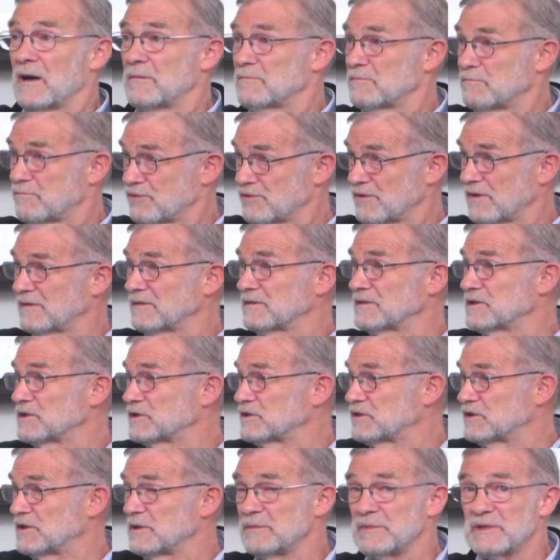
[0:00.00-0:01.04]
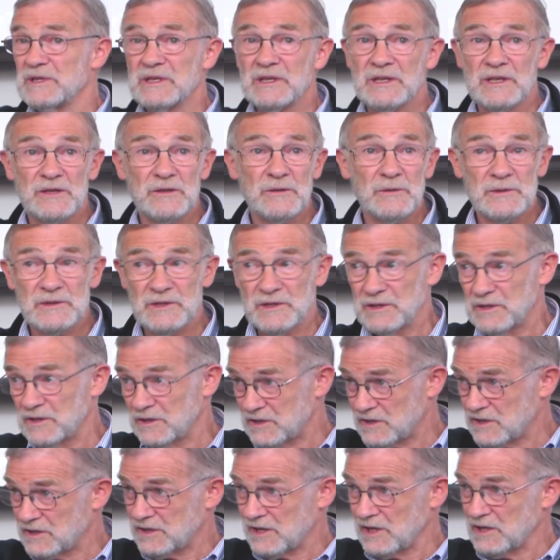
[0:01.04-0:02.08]
"I'm privileged to be here with
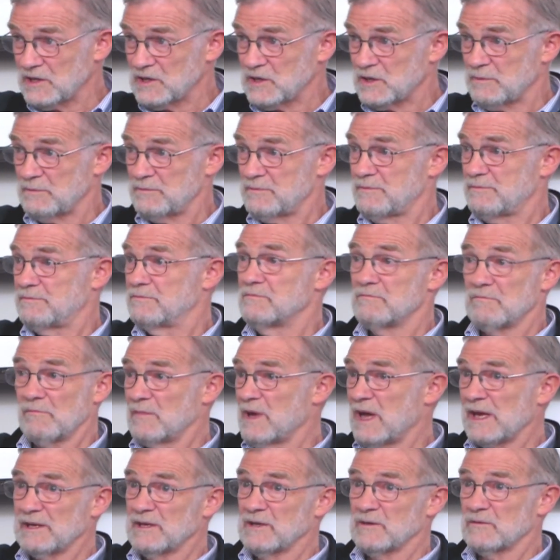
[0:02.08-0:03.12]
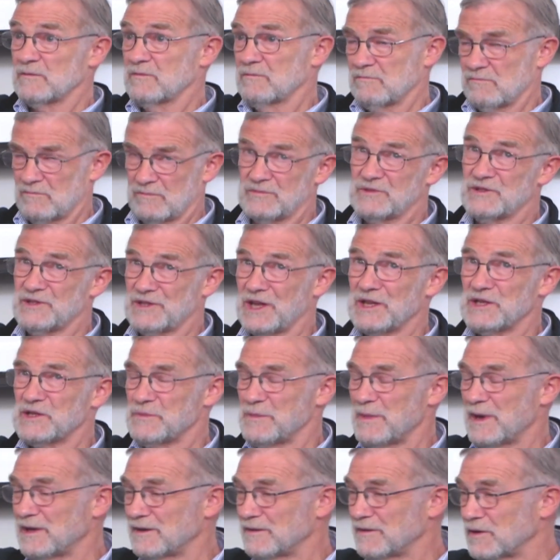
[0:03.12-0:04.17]
these statesmen and
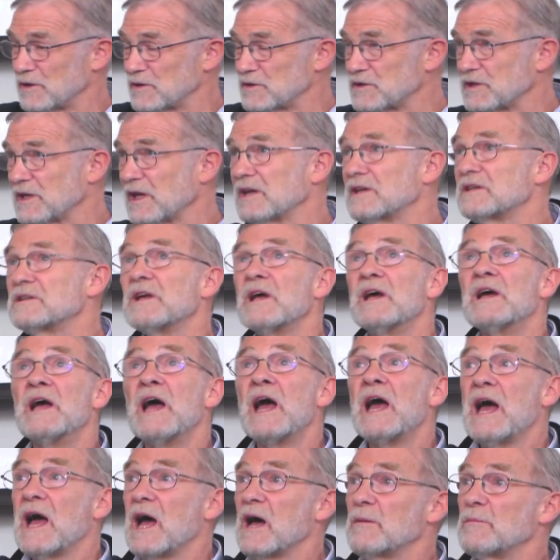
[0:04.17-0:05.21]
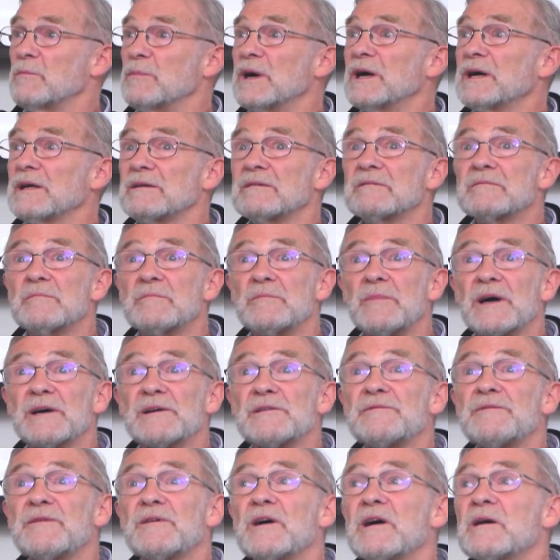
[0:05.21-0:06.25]
statesmen in those days. Uh, but
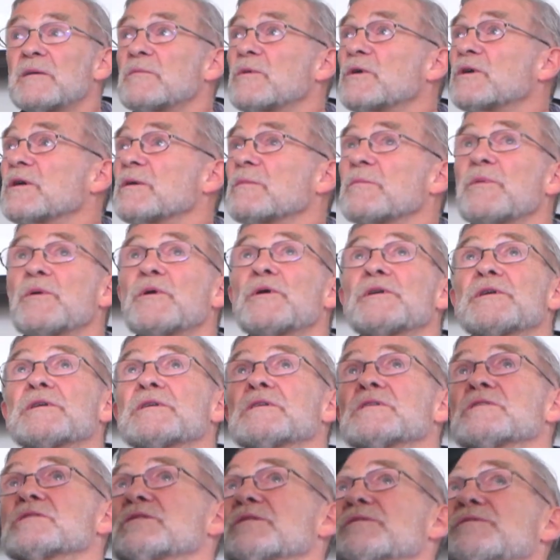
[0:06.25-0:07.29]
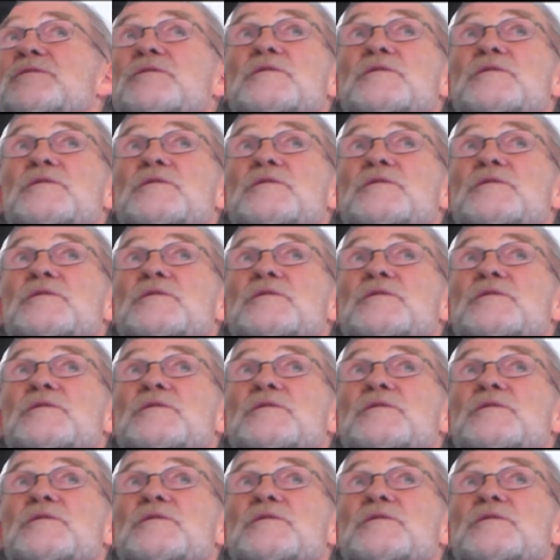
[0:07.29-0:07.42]
by far more important is the